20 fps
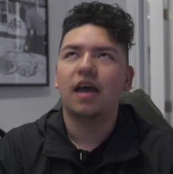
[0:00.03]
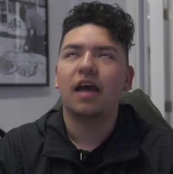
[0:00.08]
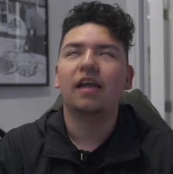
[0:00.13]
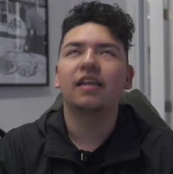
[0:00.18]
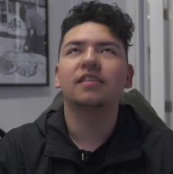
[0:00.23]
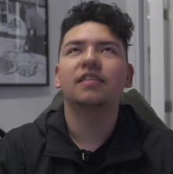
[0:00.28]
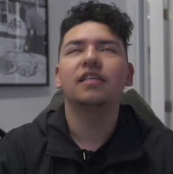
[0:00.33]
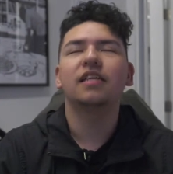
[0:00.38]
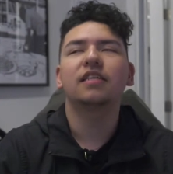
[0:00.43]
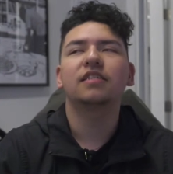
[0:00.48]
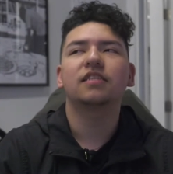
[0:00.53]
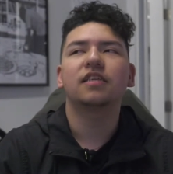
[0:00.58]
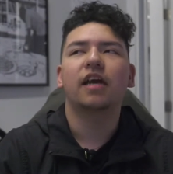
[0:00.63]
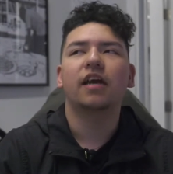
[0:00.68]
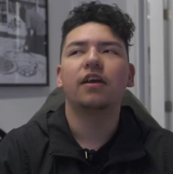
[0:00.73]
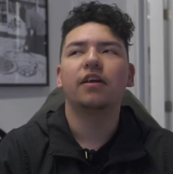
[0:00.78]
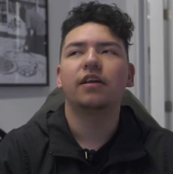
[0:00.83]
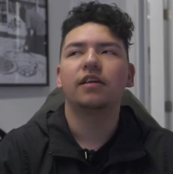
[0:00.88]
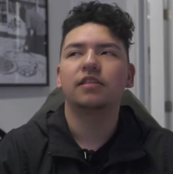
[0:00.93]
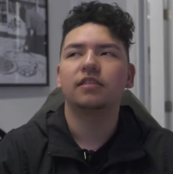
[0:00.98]
I'd say that
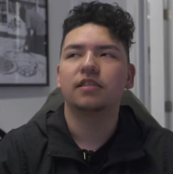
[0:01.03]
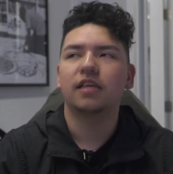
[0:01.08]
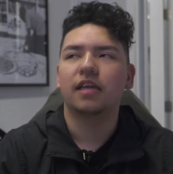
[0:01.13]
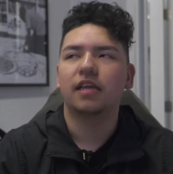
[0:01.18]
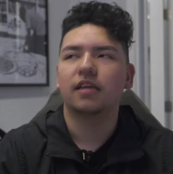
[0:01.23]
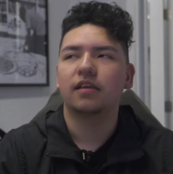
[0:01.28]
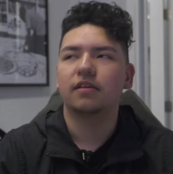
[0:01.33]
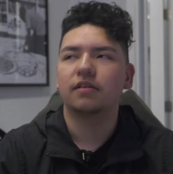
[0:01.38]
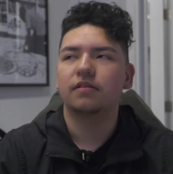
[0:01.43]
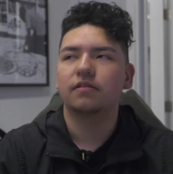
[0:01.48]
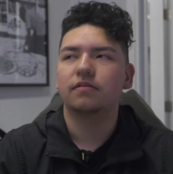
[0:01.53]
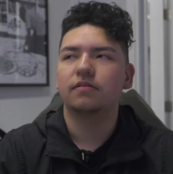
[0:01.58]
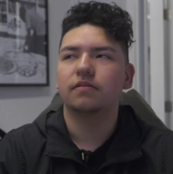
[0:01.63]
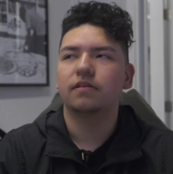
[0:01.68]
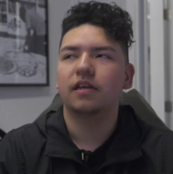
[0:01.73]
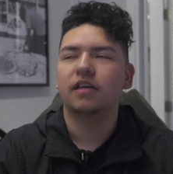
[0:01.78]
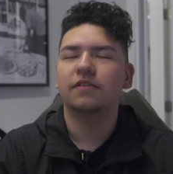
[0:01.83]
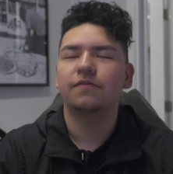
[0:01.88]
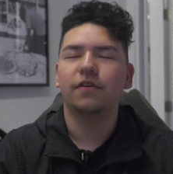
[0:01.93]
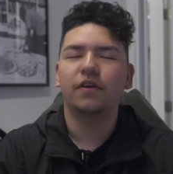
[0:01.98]
Skyart is like,
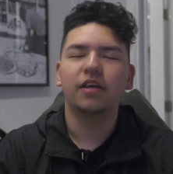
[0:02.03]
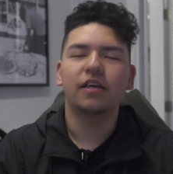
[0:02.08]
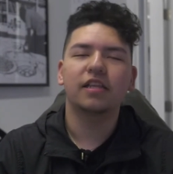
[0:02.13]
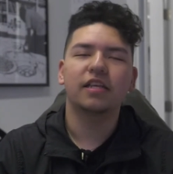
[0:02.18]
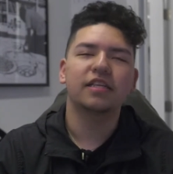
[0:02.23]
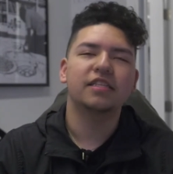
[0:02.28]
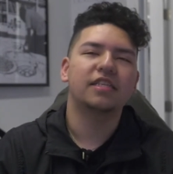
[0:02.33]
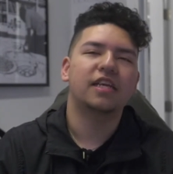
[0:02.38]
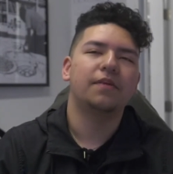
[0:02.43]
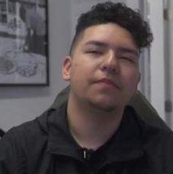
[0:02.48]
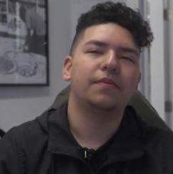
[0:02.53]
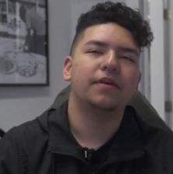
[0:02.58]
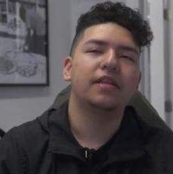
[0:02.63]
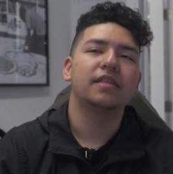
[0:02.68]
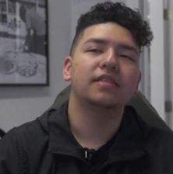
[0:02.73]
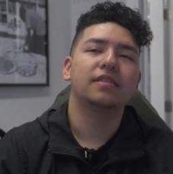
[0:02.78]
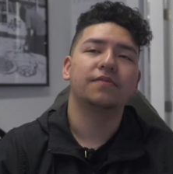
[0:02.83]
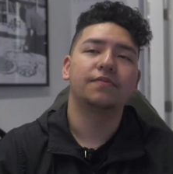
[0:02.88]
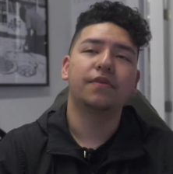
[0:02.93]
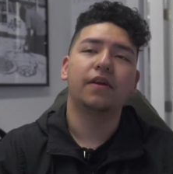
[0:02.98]
it's very cliche, but
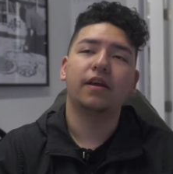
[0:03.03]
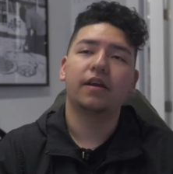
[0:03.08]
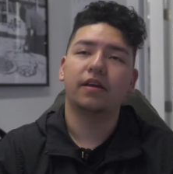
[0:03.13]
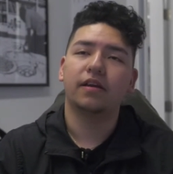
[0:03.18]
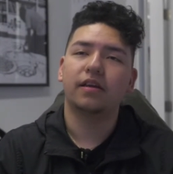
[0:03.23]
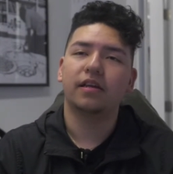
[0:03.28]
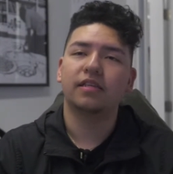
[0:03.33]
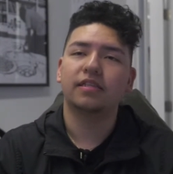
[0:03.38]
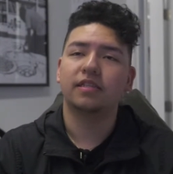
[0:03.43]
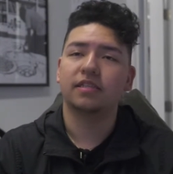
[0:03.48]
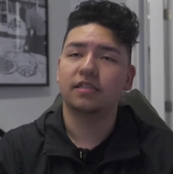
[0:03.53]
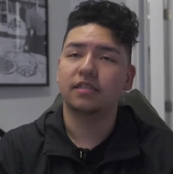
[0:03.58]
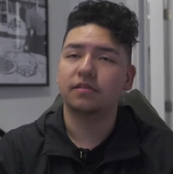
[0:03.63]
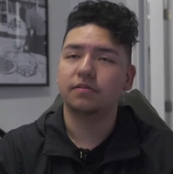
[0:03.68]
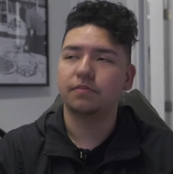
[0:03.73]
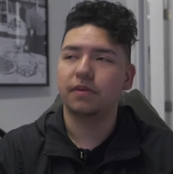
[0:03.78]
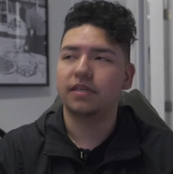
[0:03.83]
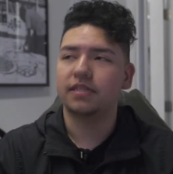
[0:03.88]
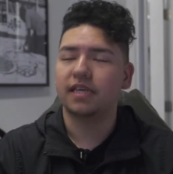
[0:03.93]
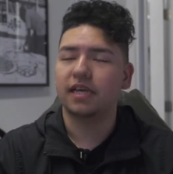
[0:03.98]
it's a very, it's a,
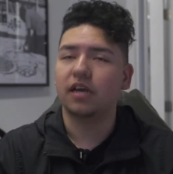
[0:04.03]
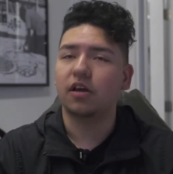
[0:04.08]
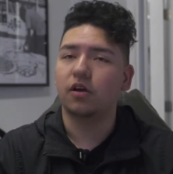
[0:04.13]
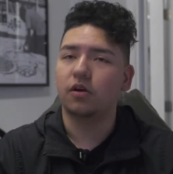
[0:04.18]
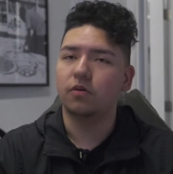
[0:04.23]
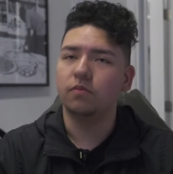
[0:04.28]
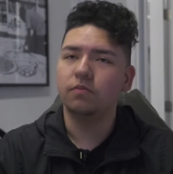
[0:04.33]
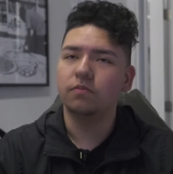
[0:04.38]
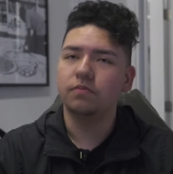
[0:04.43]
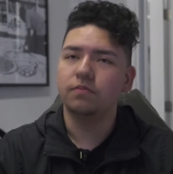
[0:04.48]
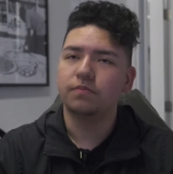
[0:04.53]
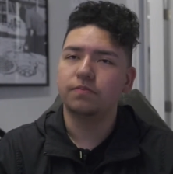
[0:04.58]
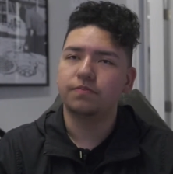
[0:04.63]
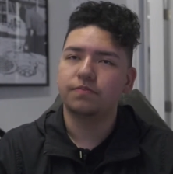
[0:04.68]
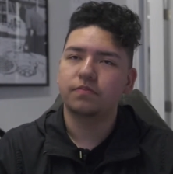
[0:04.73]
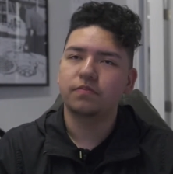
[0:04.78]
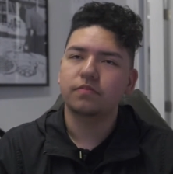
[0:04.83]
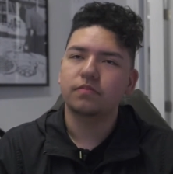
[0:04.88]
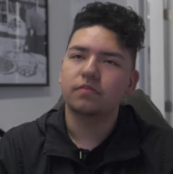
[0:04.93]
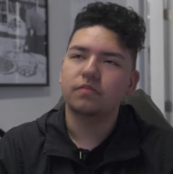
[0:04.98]
my second home.
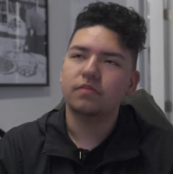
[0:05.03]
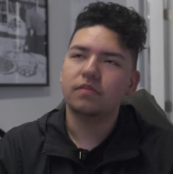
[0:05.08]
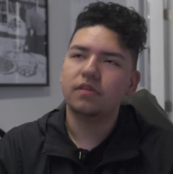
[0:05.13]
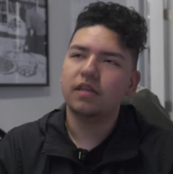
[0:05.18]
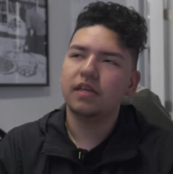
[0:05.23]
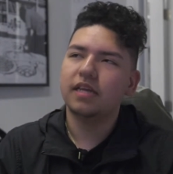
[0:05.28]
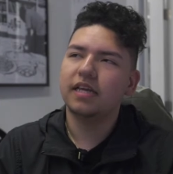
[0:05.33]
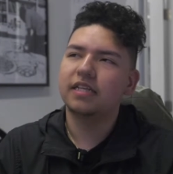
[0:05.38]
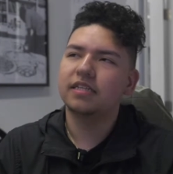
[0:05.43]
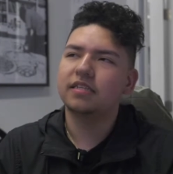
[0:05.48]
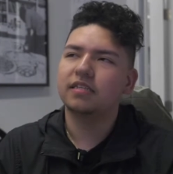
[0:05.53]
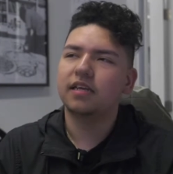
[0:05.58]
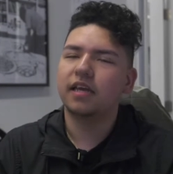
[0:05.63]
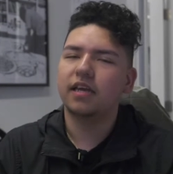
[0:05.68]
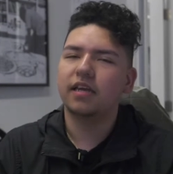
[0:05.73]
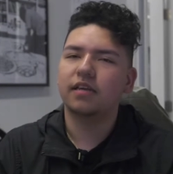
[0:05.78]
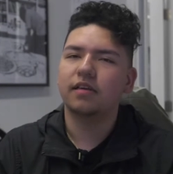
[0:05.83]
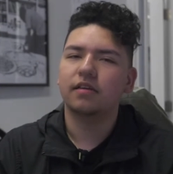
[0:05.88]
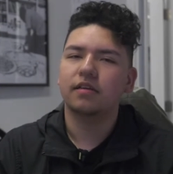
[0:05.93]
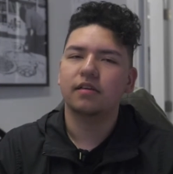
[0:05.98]
It's
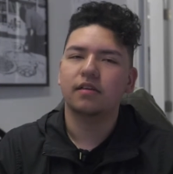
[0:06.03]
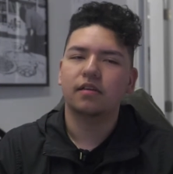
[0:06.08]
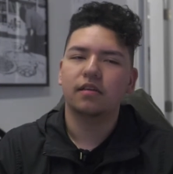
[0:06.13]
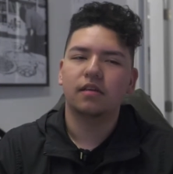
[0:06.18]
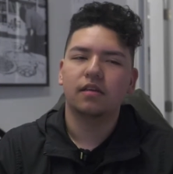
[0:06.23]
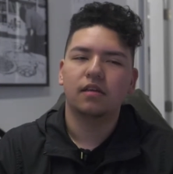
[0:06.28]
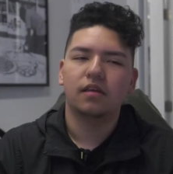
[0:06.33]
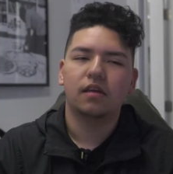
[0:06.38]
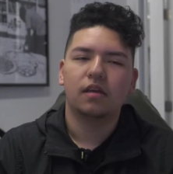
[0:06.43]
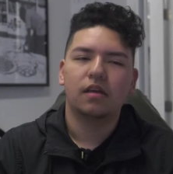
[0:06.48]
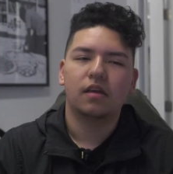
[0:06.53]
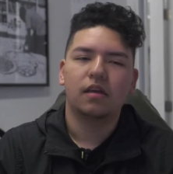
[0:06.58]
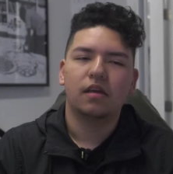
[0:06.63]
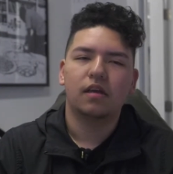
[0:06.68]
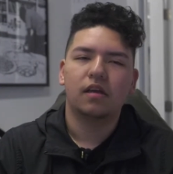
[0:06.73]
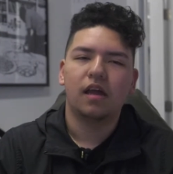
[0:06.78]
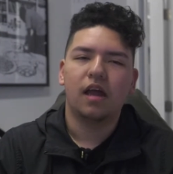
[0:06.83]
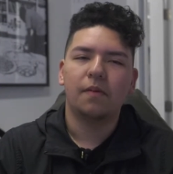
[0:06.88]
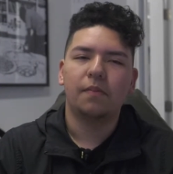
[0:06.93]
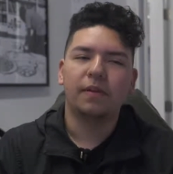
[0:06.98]
like
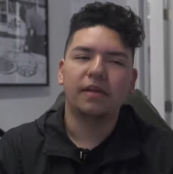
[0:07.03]
a